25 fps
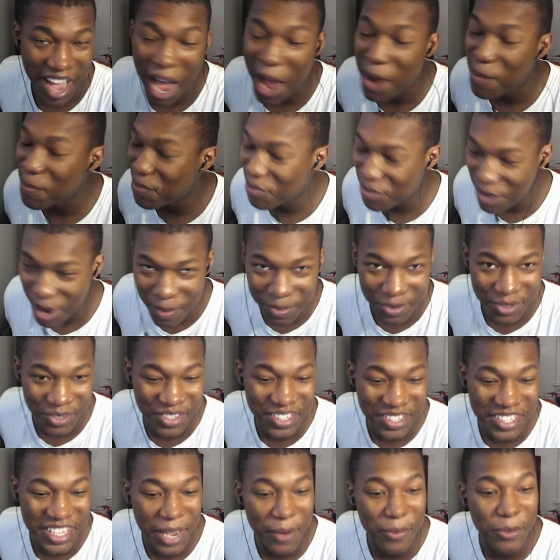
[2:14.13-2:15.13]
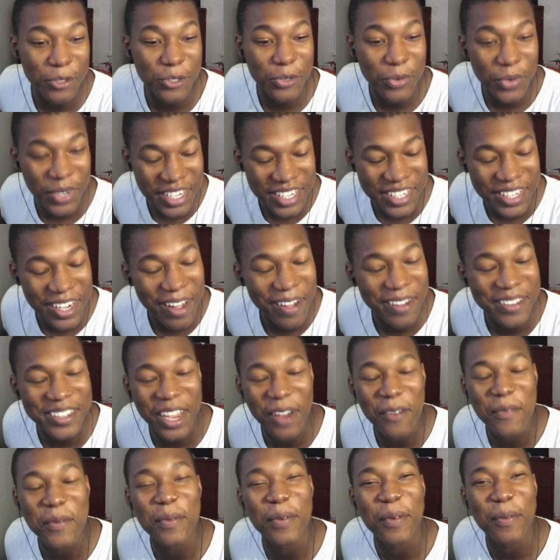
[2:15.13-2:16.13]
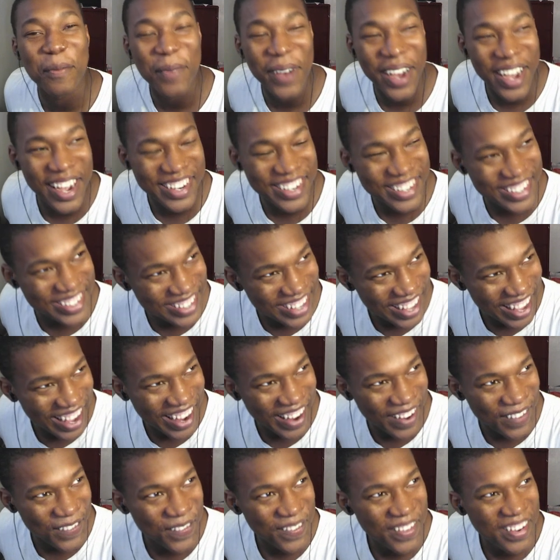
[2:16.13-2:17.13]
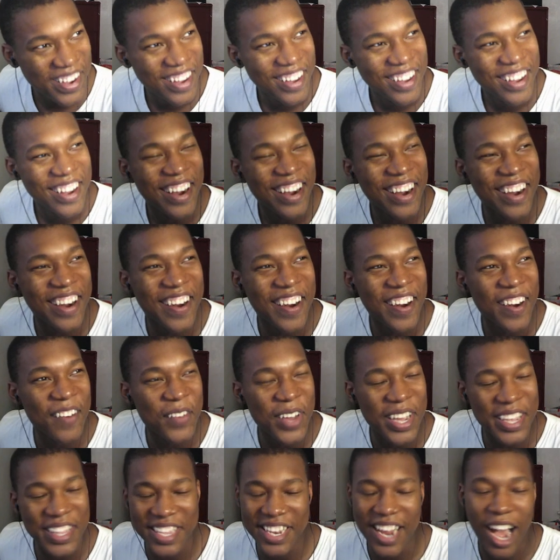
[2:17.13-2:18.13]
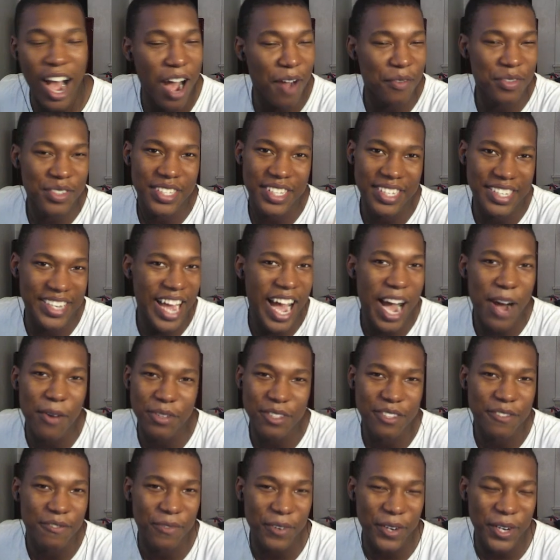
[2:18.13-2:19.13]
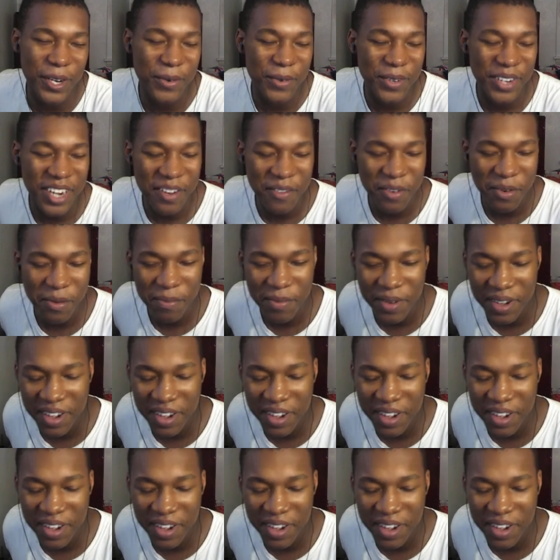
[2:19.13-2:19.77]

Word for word: I promise you, this game was twenty dollars. I remember buying this game, um, and then obviously now it's free or whatever.